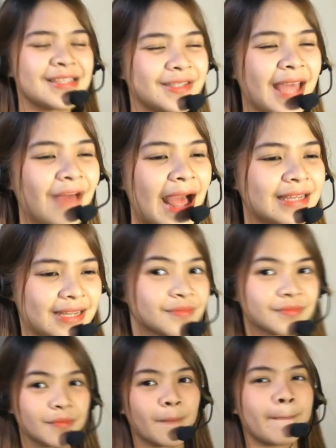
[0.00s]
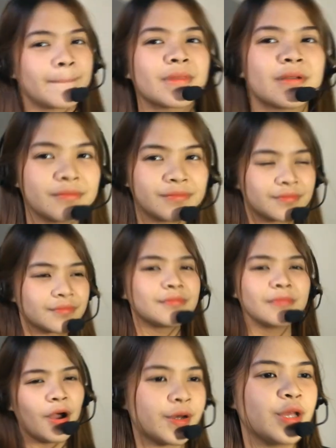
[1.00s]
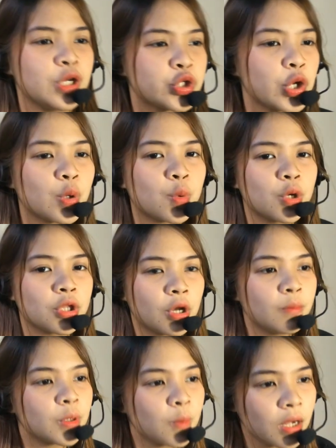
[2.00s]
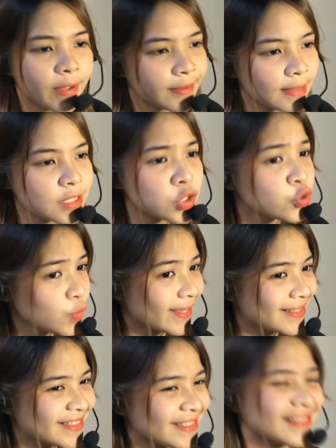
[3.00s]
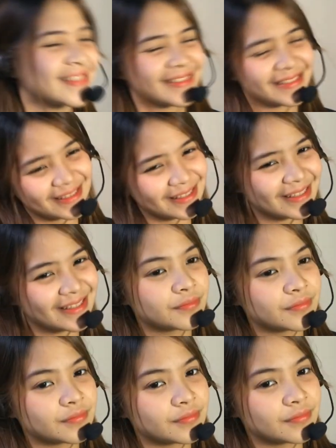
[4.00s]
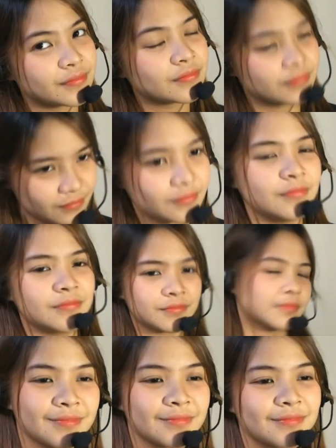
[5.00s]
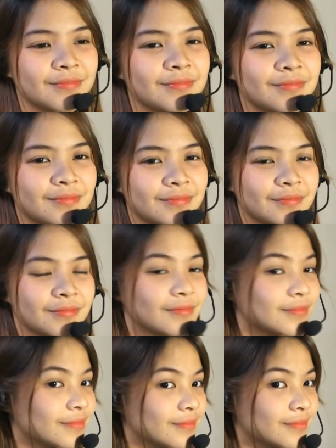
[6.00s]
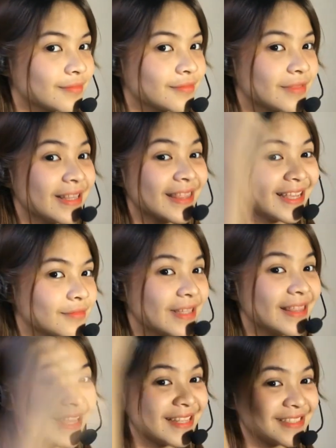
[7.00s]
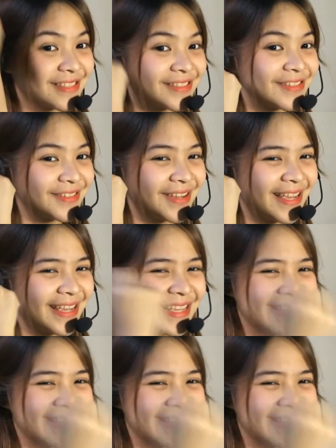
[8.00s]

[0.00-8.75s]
Okay, so shimmy out, we could unwind if you scam me. Shimmy out, shimmy out.